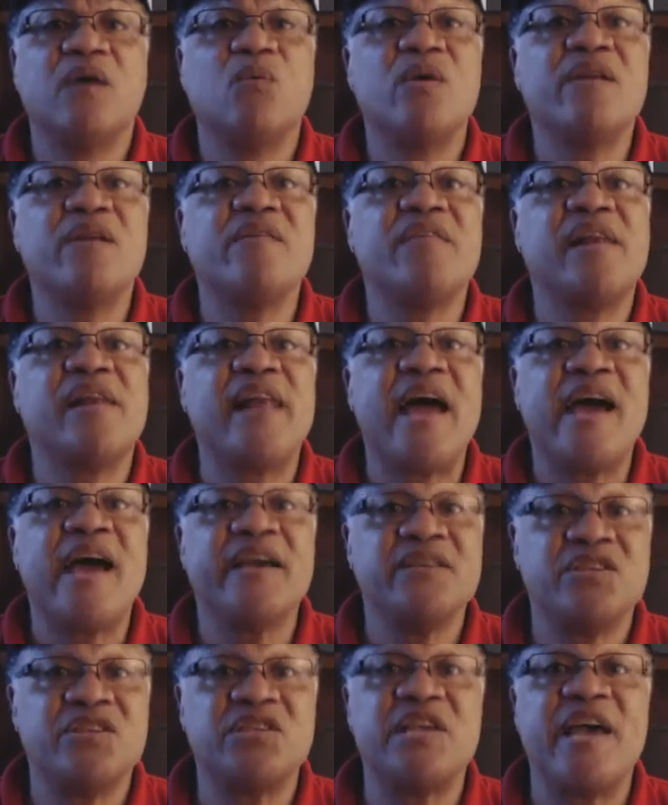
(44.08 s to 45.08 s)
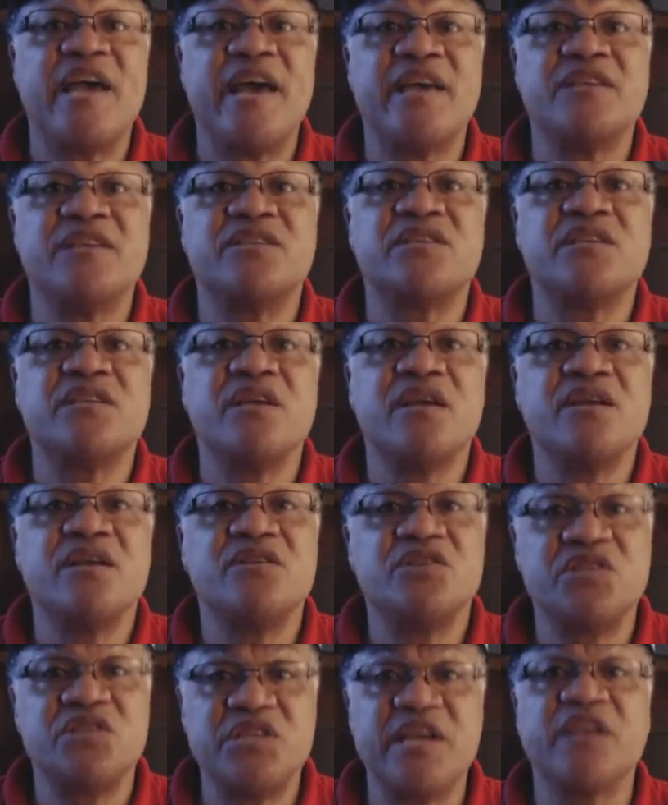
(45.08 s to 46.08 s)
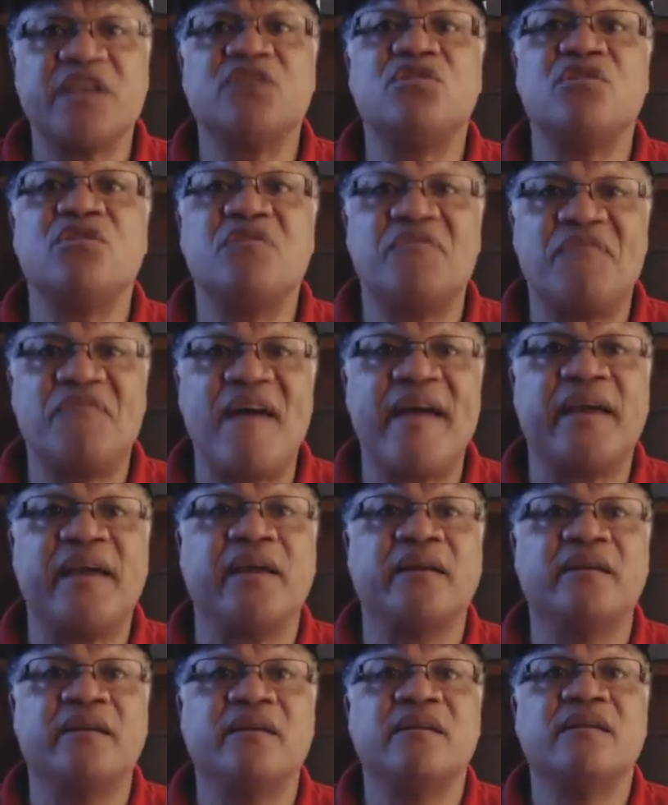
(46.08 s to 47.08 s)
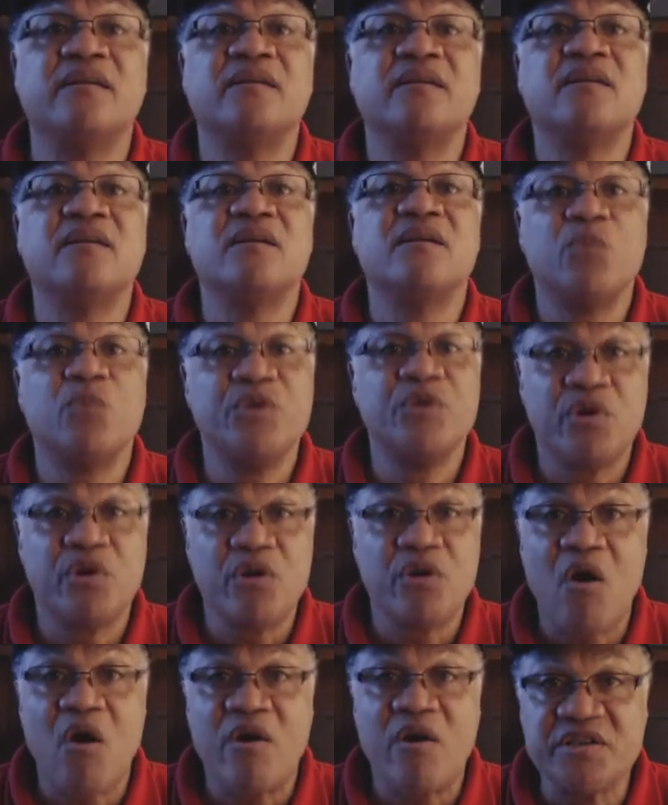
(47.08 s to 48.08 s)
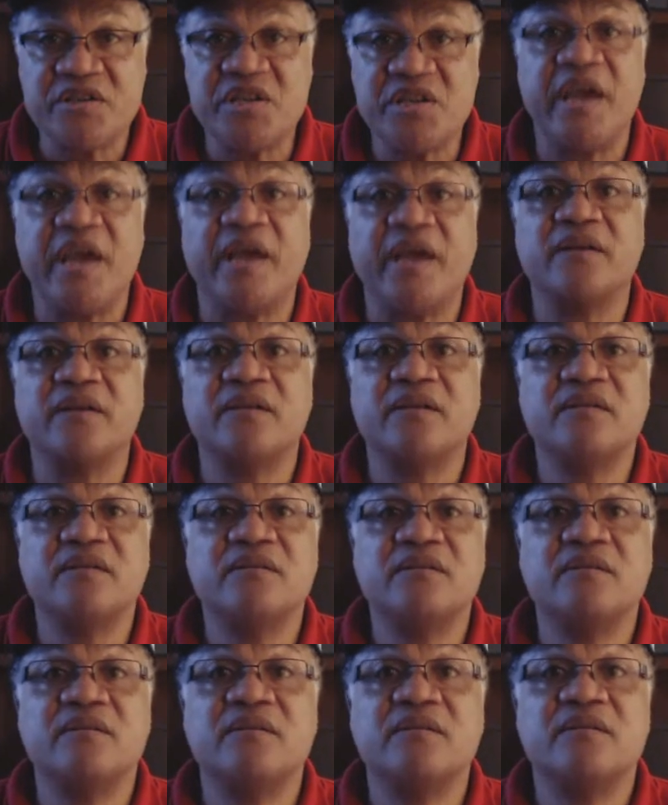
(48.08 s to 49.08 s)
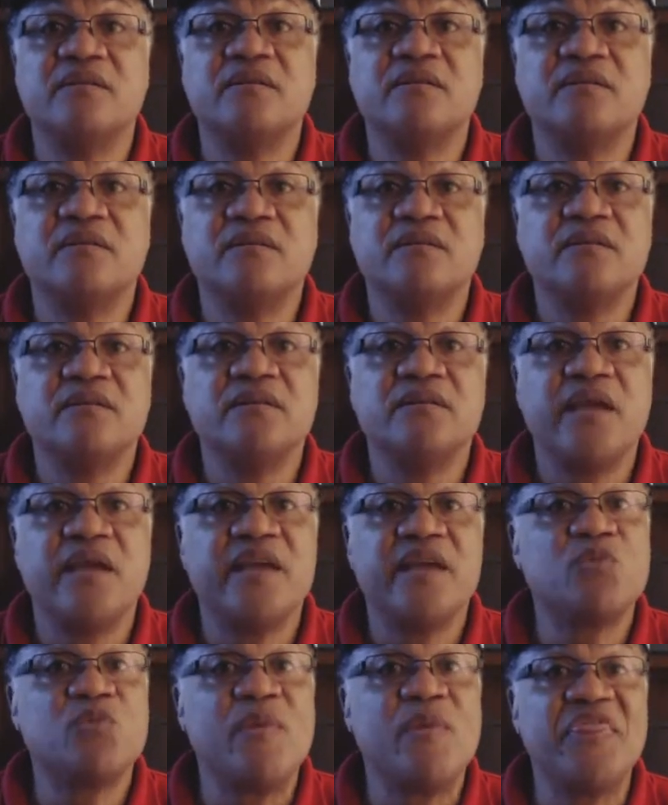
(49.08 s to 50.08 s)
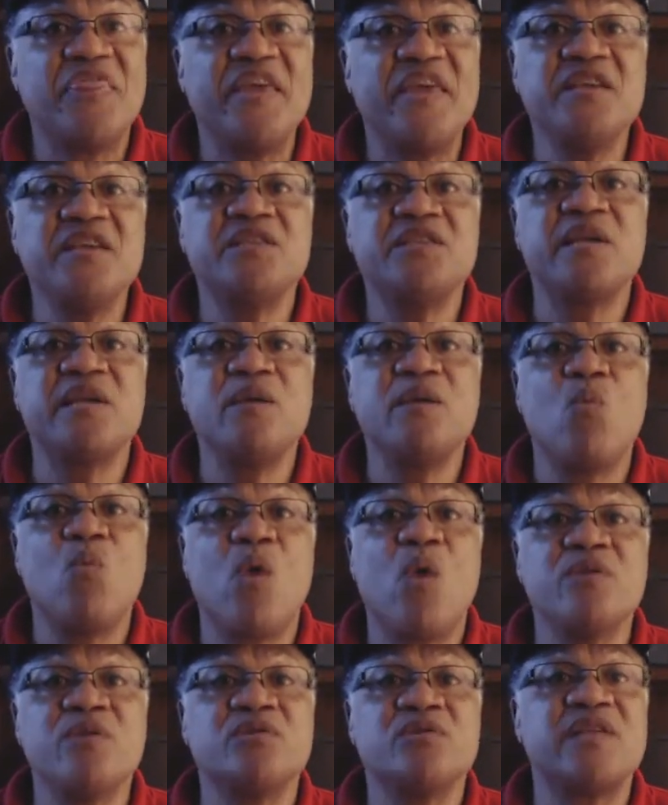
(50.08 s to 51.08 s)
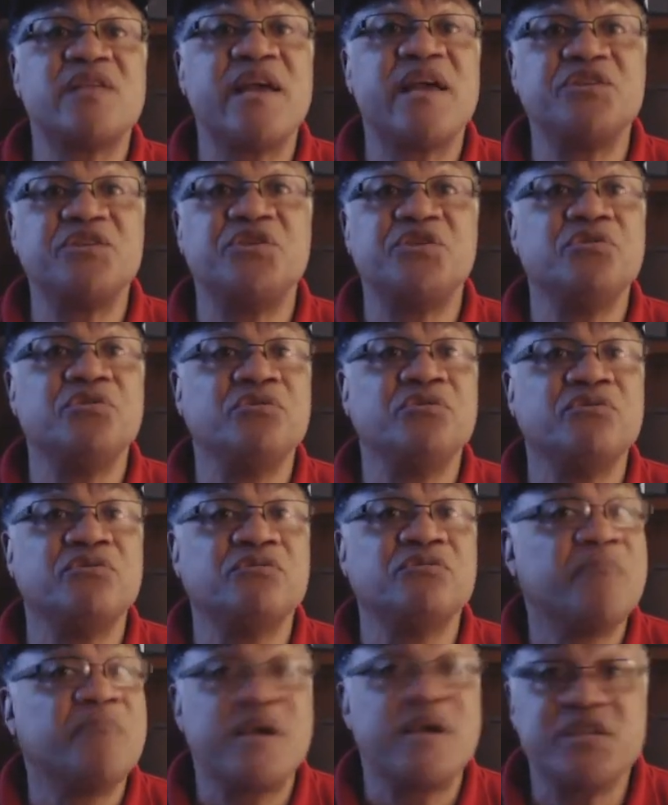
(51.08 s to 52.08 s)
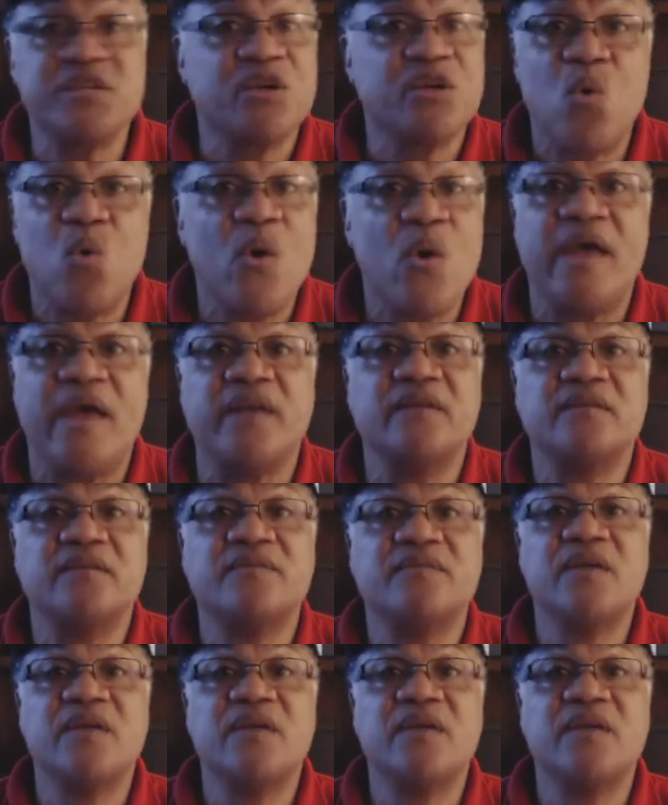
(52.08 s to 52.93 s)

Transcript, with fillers: And one of the lines says, stick to the fight when you're the hardest hit. It's when things seem worse that you mustn't quit.